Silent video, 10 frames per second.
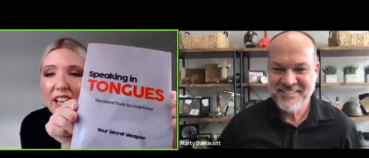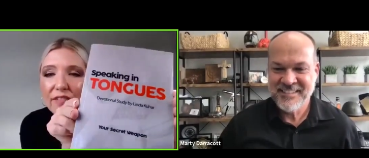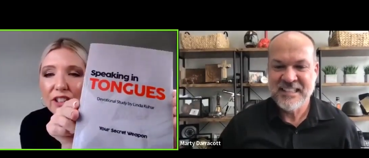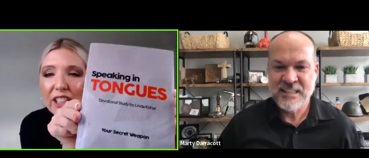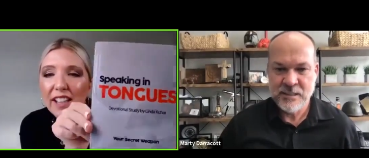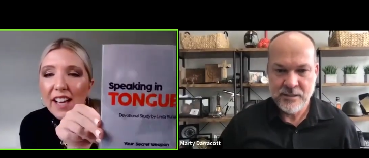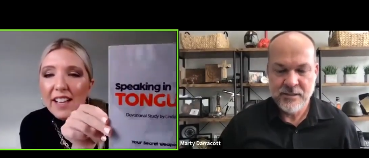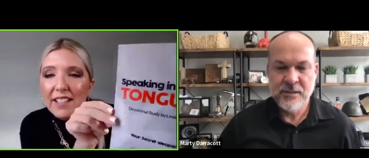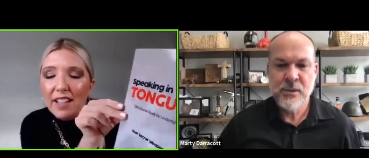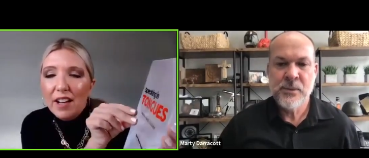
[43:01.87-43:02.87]
Speaker 1: a free
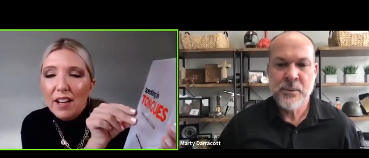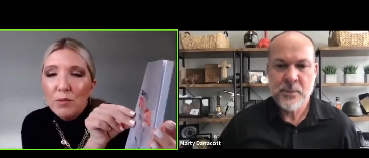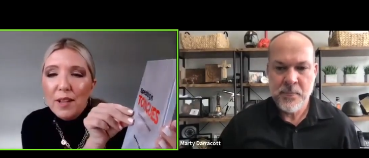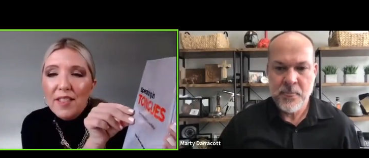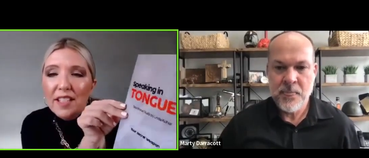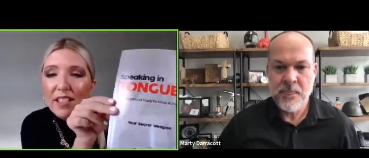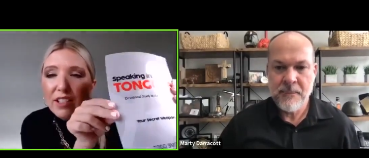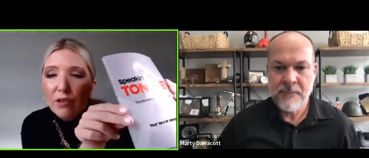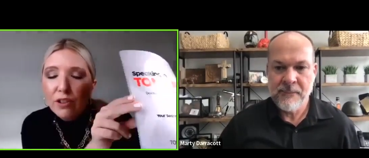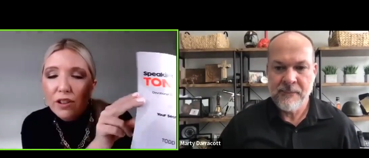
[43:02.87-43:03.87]
class uh, with this. So
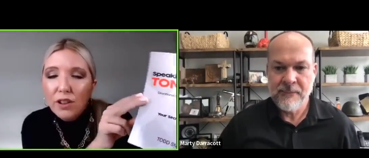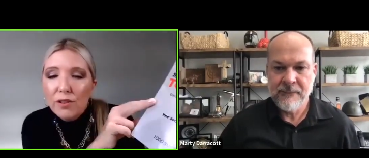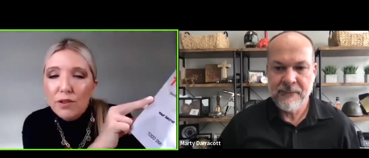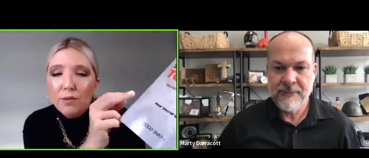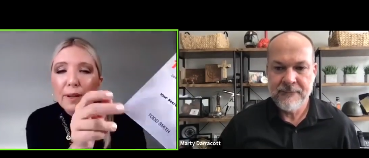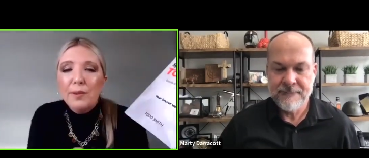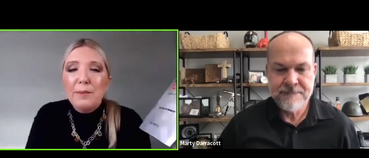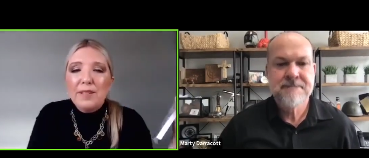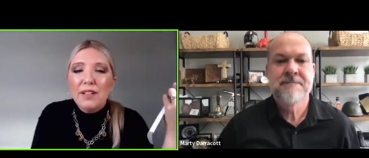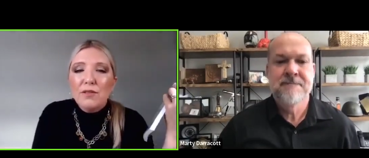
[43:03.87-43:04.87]
you can go to my
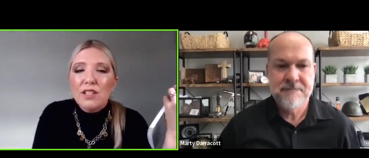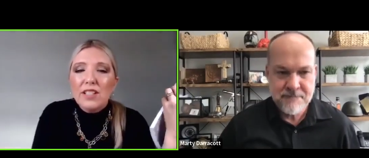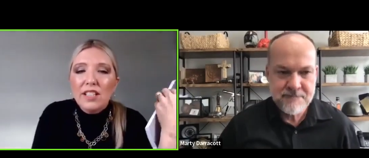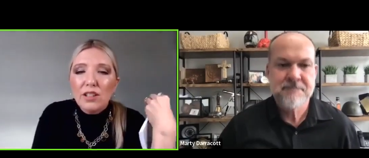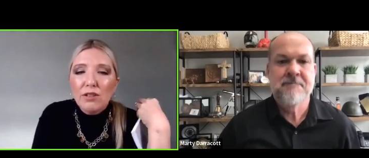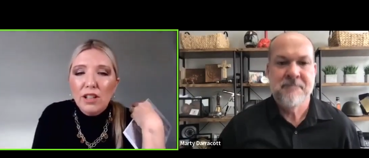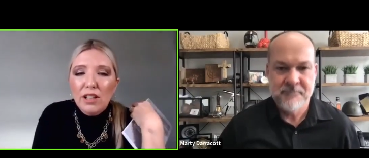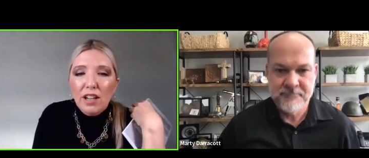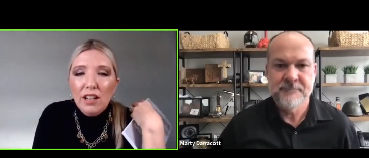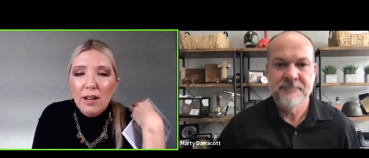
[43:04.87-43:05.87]
website, which is
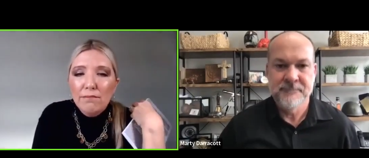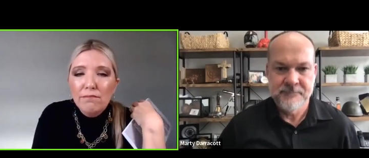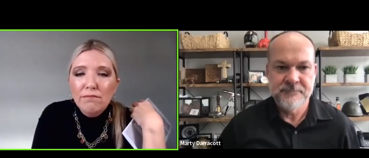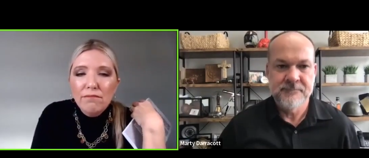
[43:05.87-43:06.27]
lindakuhar.com